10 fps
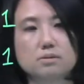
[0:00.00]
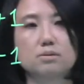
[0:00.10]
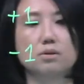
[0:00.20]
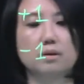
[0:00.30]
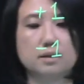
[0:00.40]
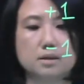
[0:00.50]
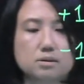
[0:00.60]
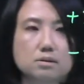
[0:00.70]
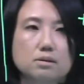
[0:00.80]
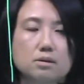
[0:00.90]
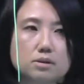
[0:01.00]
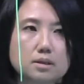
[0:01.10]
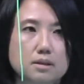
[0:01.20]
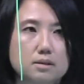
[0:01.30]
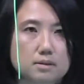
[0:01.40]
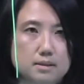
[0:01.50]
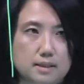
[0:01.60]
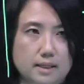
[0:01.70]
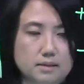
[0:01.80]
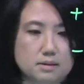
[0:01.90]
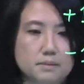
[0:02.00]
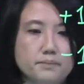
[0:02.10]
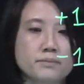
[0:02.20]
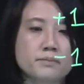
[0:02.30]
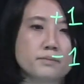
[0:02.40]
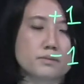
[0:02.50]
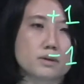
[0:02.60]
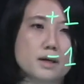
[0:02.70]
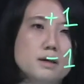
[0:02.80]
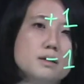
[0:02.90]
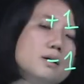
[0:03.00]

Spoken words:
to your initial logical state. No? Okay.